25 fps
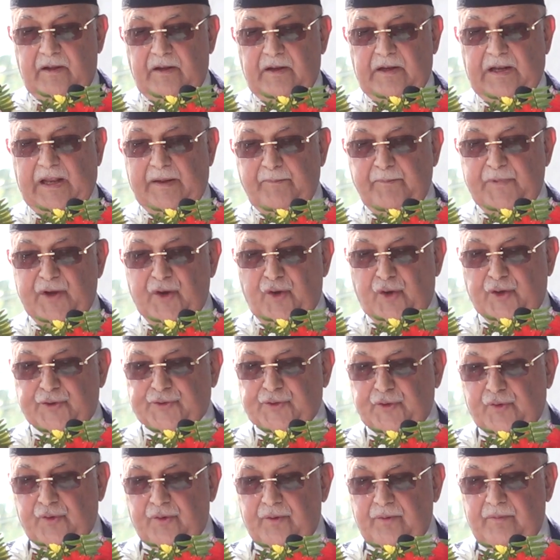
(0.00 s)
Let me
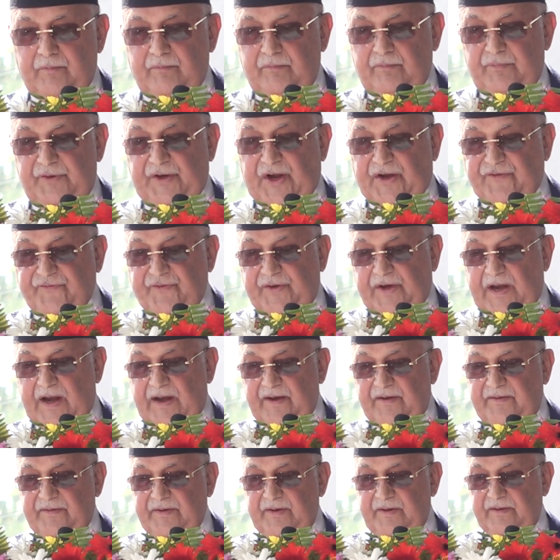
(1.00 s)
also
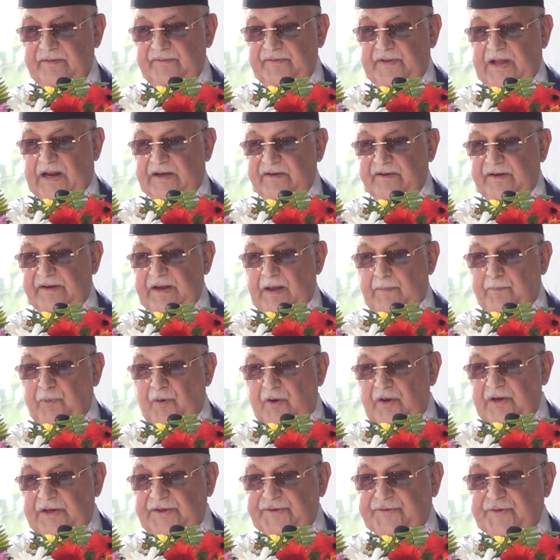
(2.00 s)
reiterate that
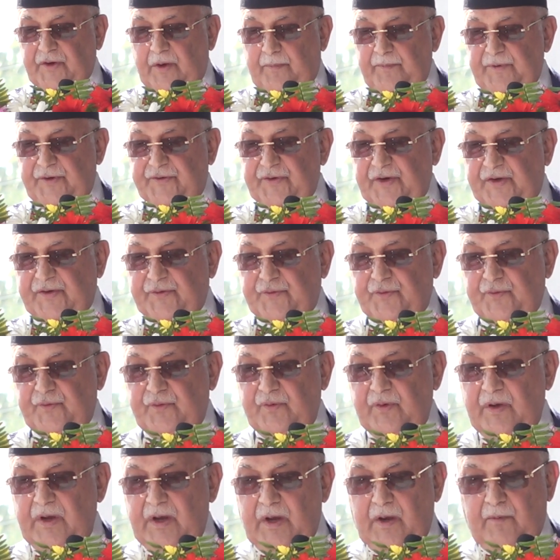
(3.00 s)
Nepal is committed
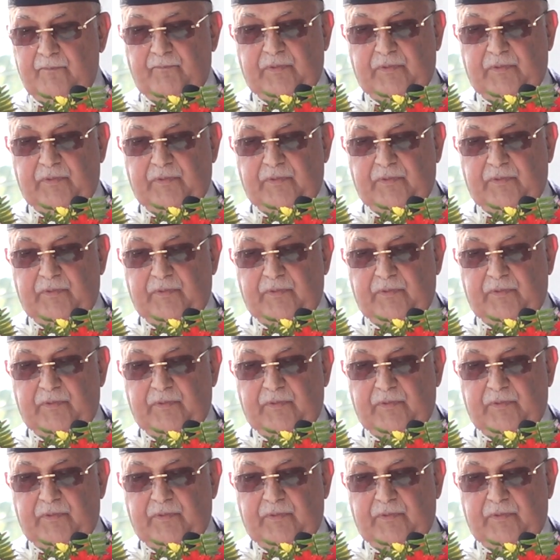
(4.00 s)
to